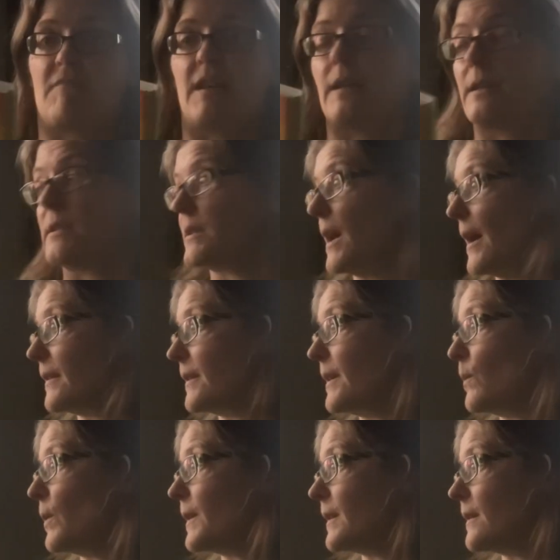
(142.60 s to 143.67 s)
exactly
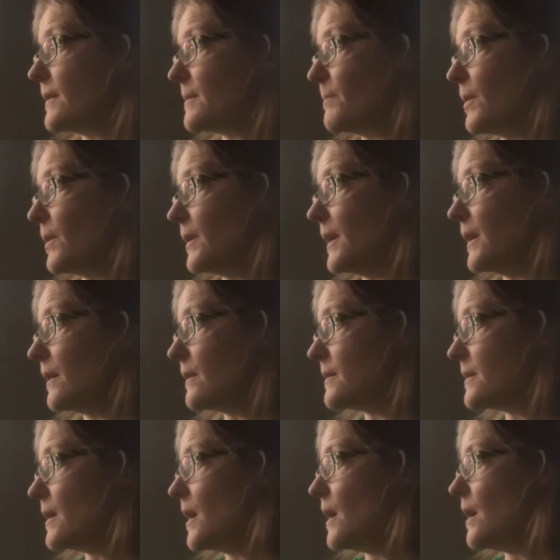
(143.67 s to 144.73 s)
what this book is.
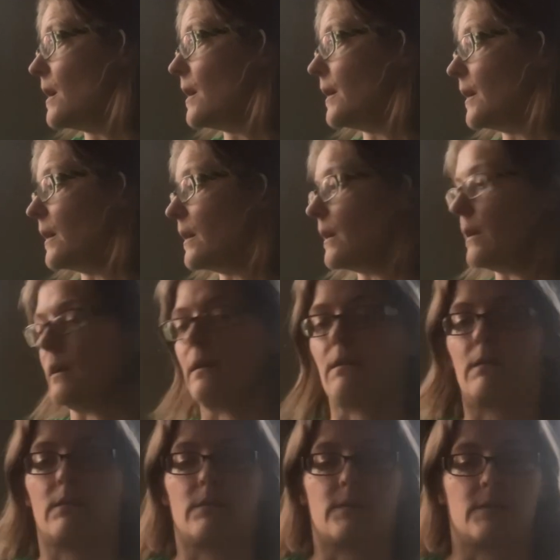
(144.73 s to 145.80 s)
It
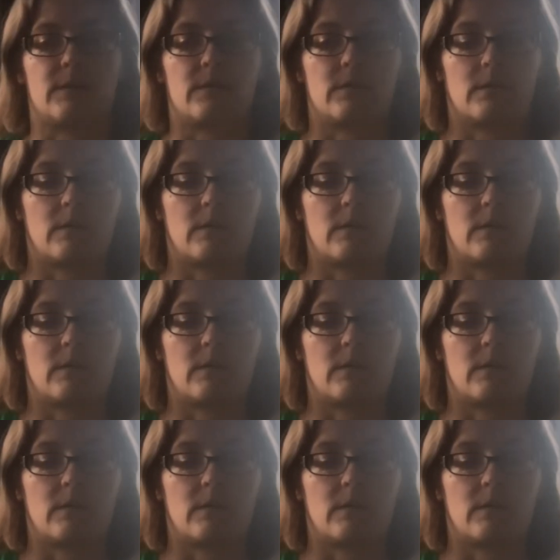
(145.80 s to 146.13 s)
is